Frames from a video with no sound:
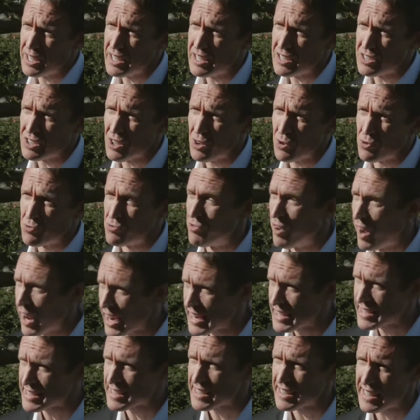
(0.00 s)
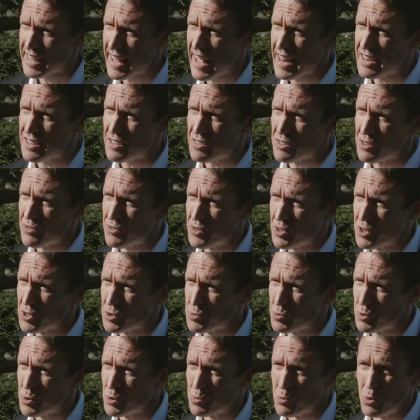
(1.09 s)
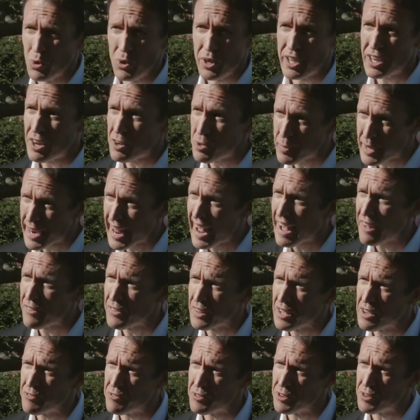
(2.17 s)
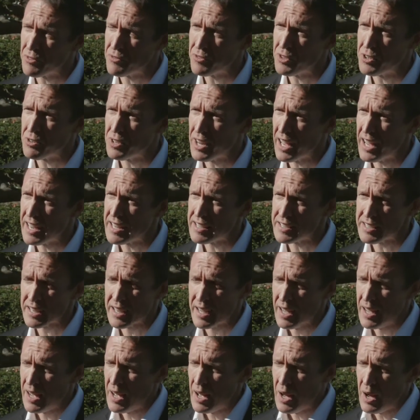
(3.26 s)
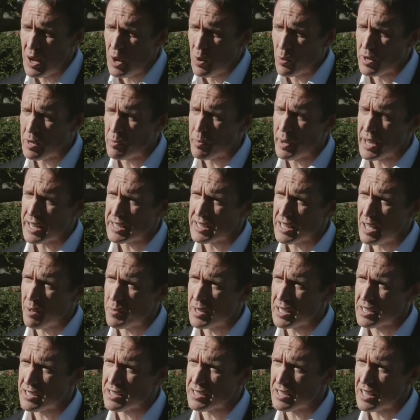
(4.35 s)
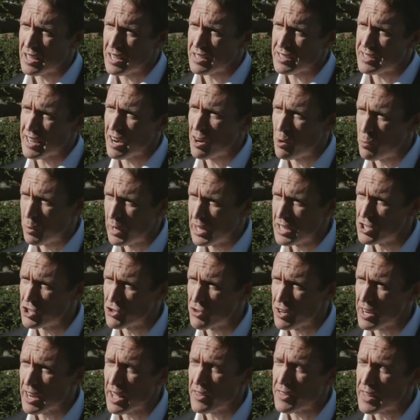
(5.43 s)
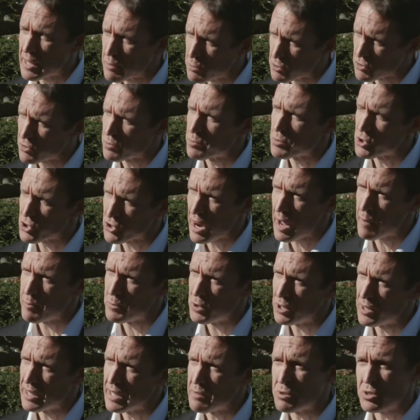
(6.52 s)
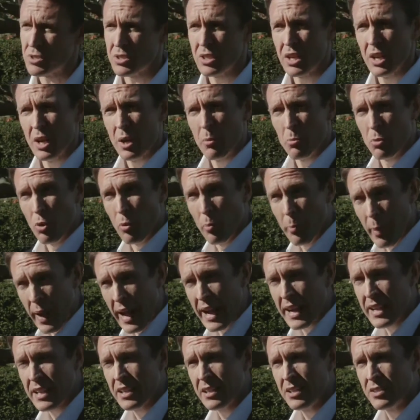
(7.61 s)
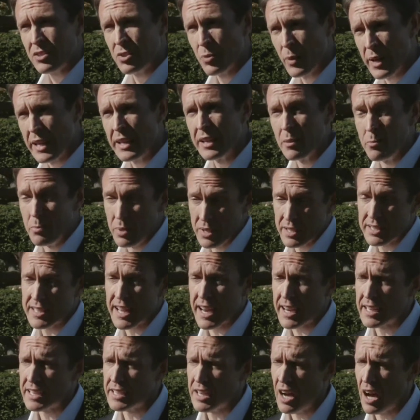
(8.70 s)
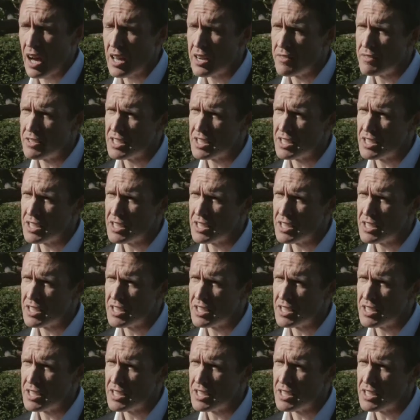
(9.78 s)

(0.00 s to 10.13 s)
years old, right at the end of the First World War. He'd only been out there for a few days when he picked up this terrible injury. I think it was from shrapnel. He was brought back to England, but sadly died of